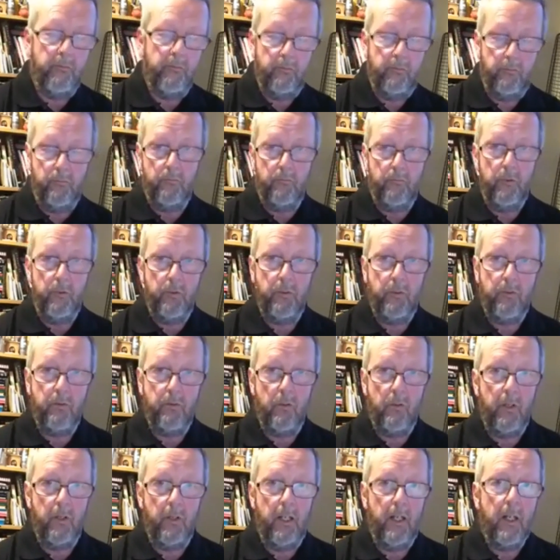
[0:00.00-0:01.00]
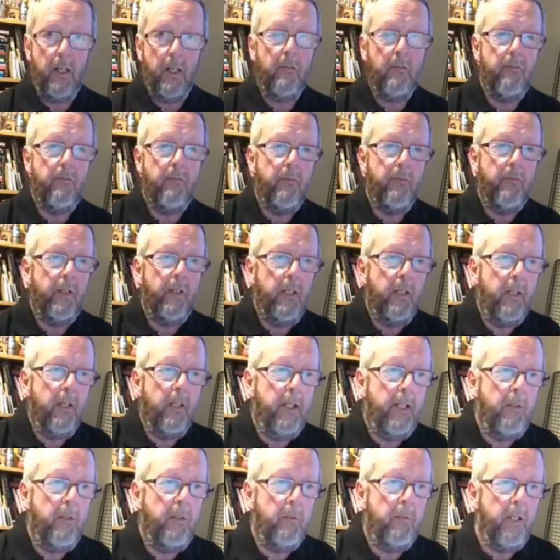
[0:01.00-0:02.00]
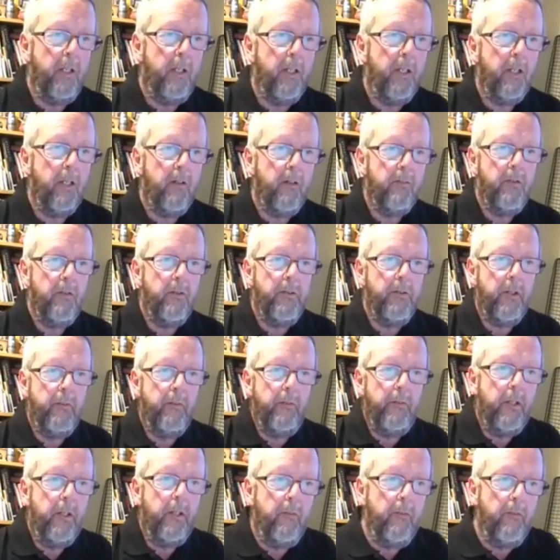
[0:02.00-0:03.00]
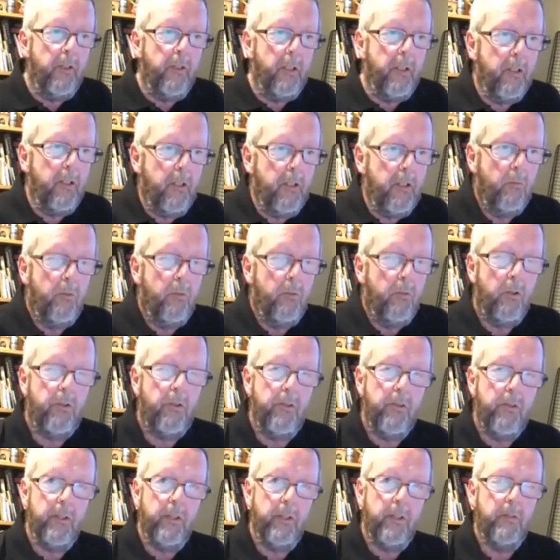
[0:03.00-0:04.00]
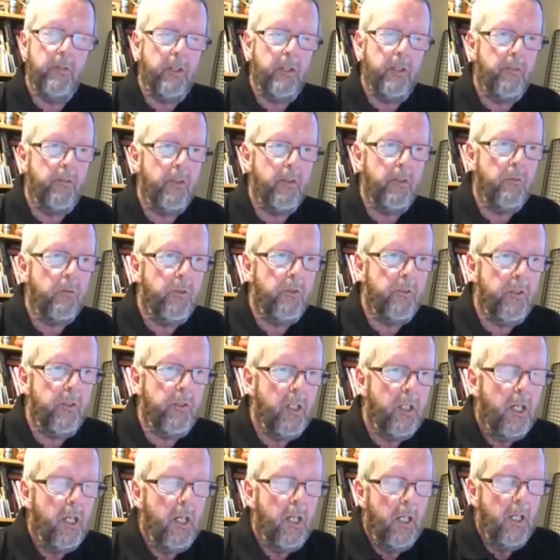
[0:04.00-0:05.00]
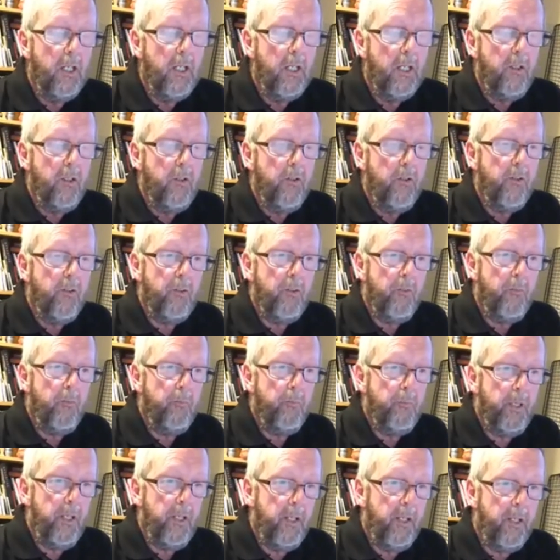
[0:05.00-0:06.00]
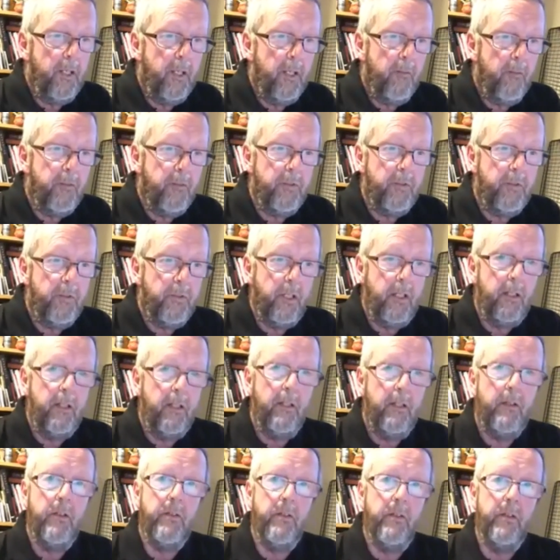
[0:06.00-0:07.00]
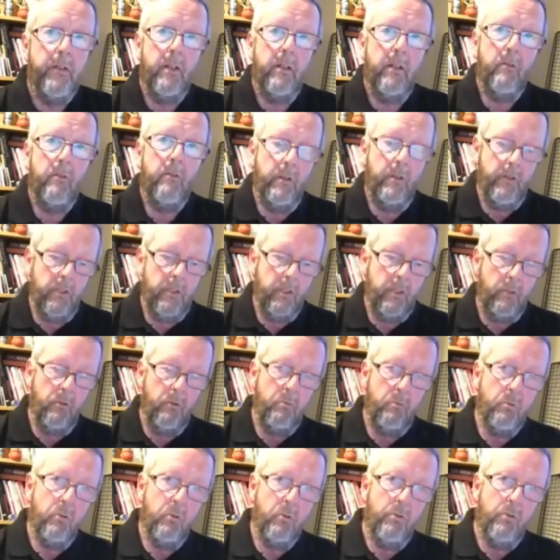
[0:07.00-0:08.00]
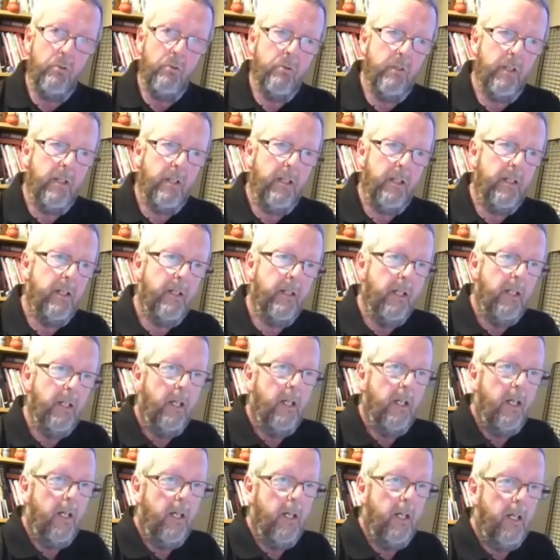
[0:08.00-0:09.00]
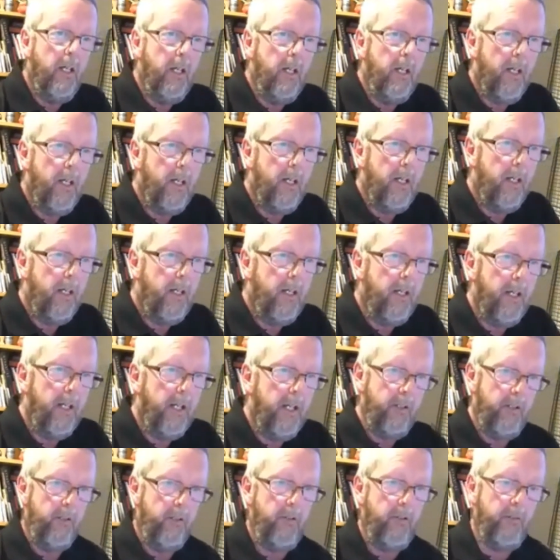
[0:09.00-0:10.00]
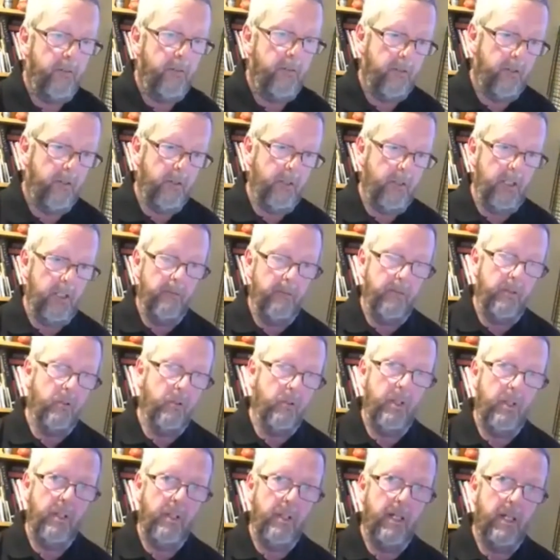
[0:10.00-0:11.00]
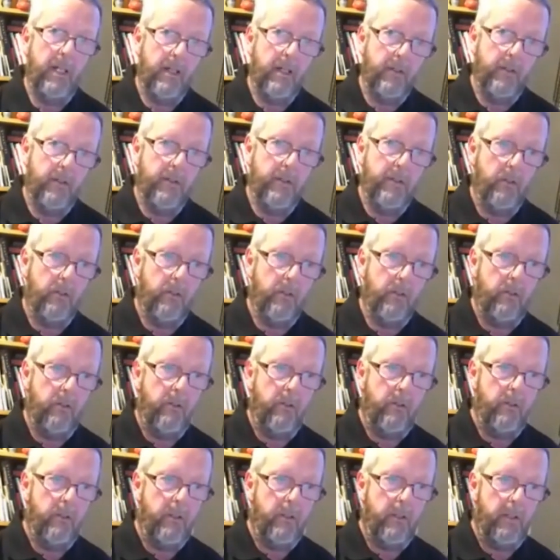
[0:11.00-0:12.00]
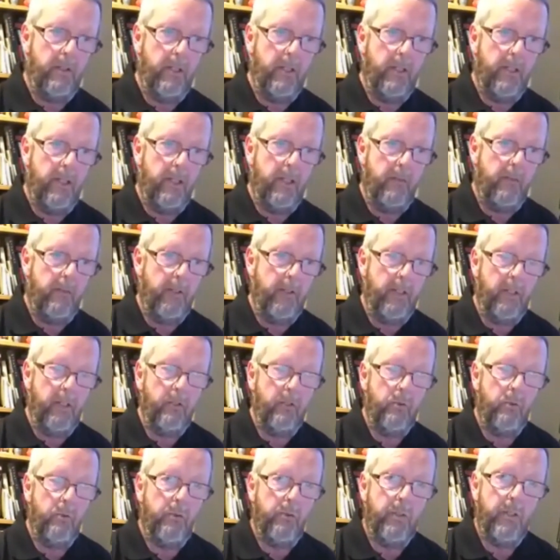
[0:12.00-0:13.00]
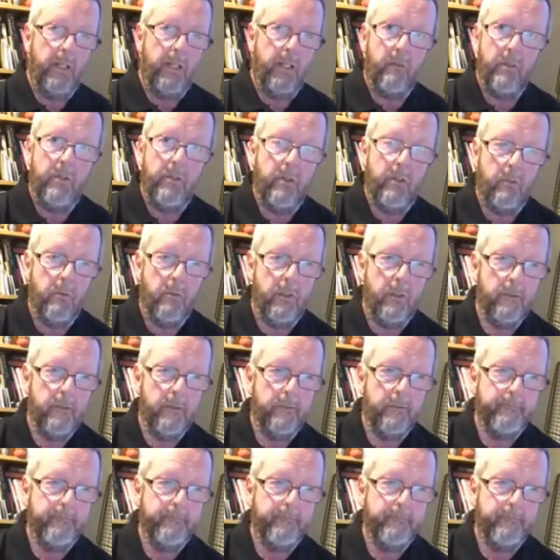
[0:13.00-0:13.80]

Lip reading: strong enough and fit and able enough, and sometimes I was and sometimes I wasn't, you just pick it up, stick it in the sink with cold water in it, and keep doing that until everything cools down, which it will.